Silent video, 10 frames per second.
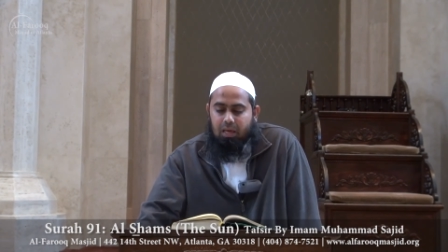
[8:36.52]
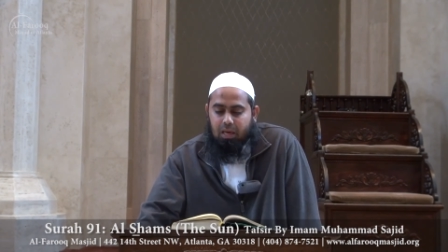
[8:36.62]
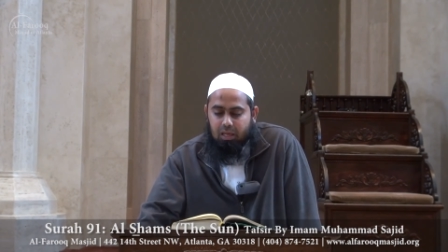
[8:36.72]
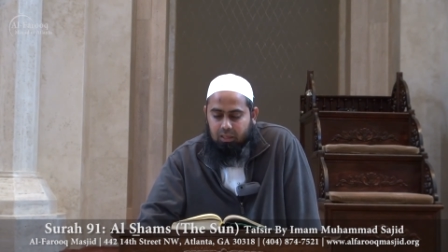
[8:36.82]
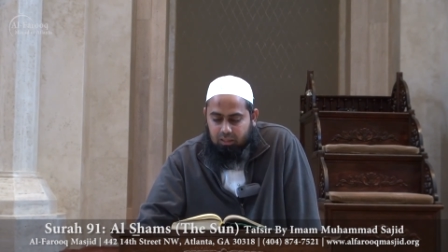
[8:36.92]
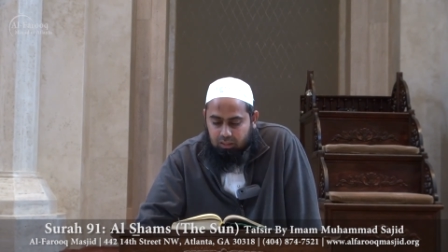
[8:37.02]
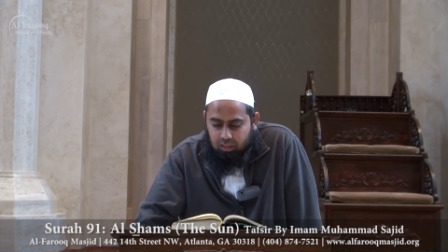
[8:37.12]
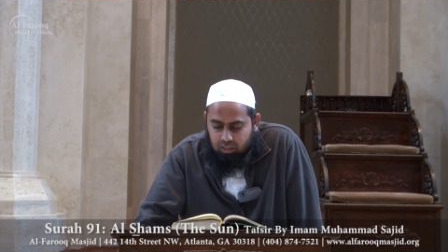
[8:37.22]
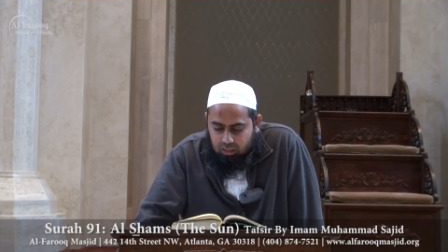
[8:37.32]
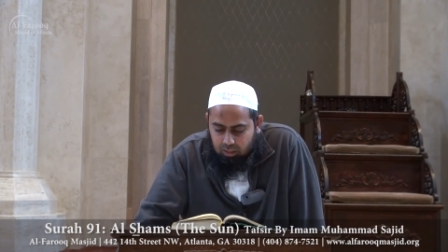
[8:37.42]
and
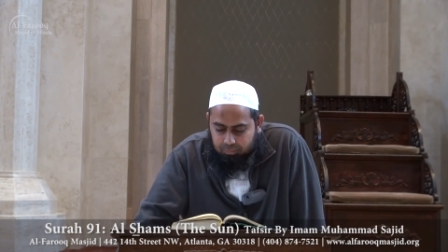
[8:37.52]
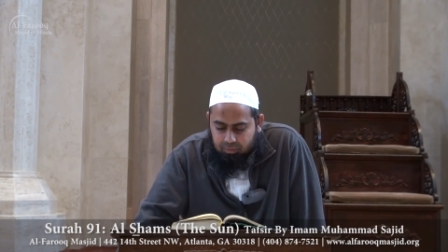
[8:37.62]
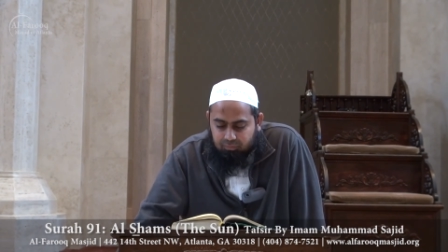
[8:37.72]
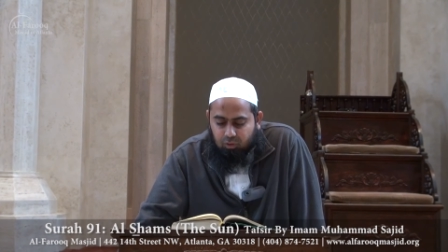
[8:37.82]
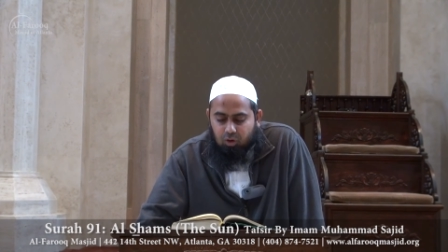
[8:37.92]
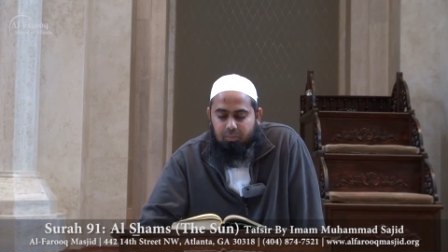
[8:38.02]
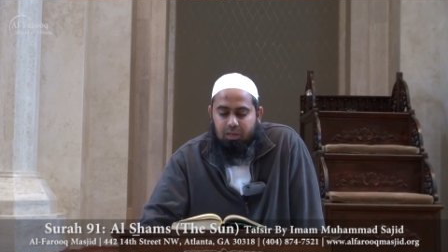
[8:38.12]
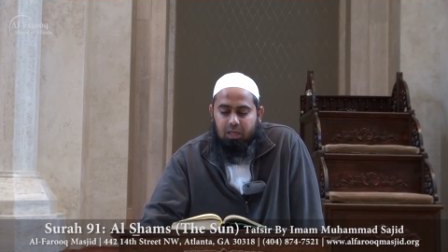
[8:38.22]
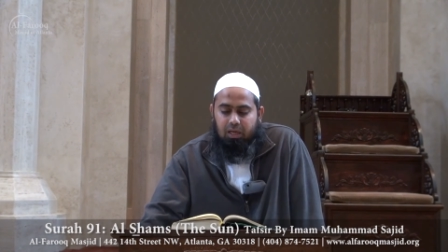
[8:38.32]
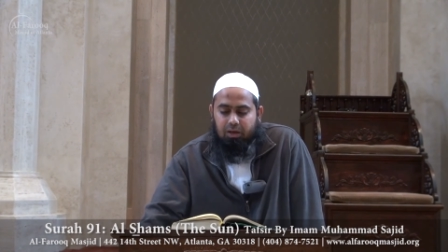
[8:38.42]
he
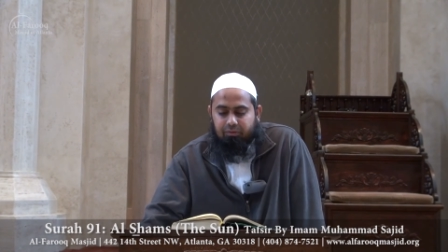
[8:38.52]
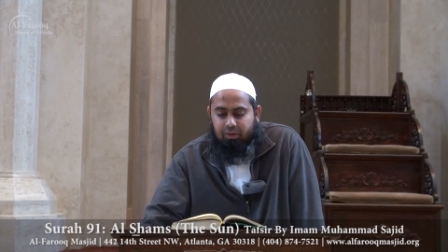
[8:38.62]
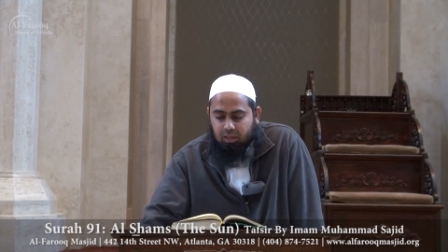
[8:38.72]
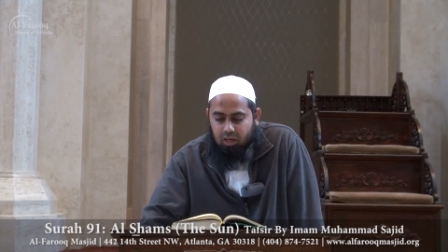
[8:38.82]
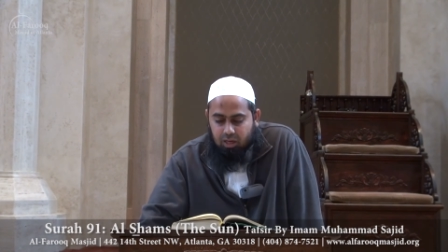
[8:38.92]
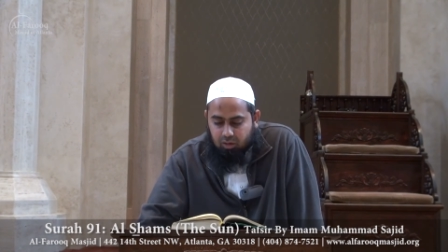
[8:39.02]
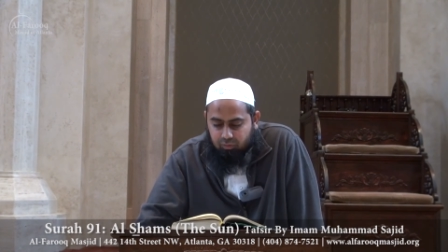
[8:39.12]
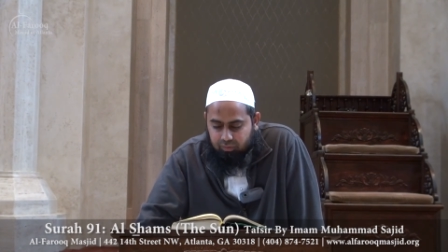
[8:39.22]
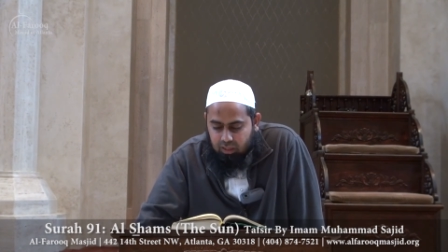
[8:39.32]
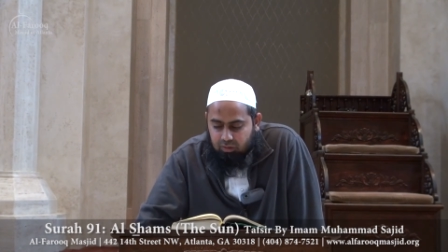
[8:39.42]
performed every kind
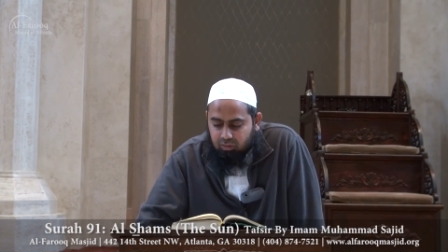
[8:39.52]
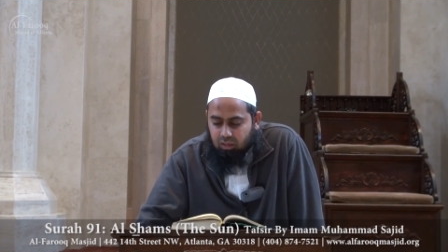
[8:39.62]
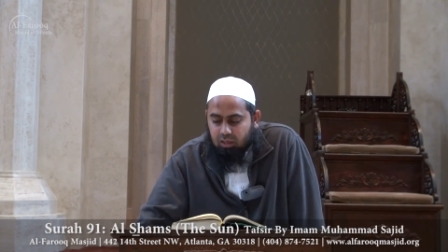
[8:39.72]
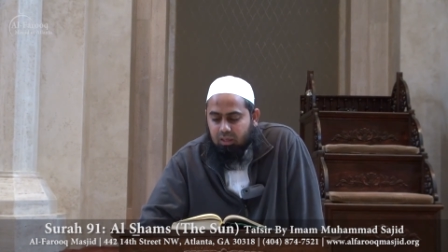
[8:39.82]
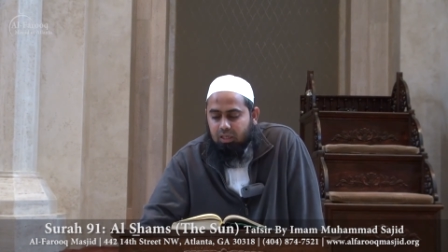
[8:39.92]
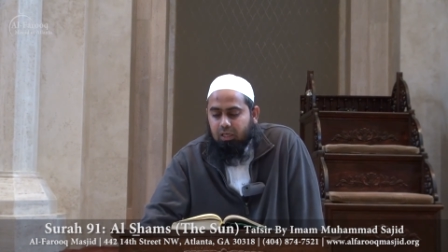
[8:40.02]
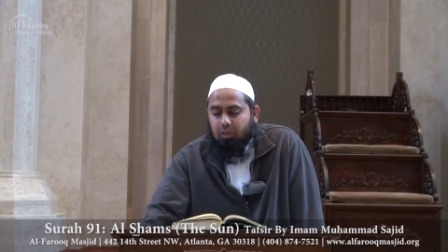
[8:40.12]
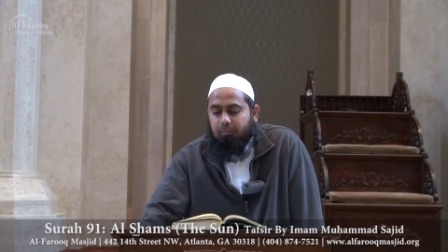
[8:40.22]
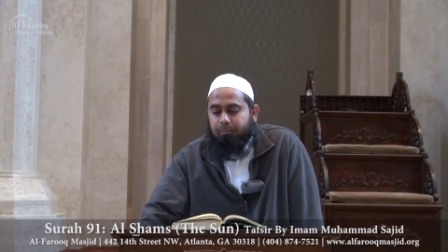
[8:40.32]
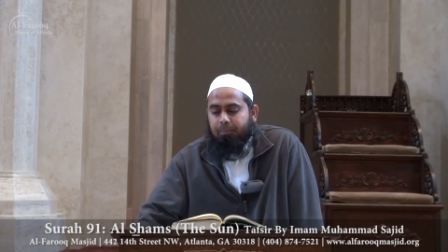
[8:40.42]
of evil deed.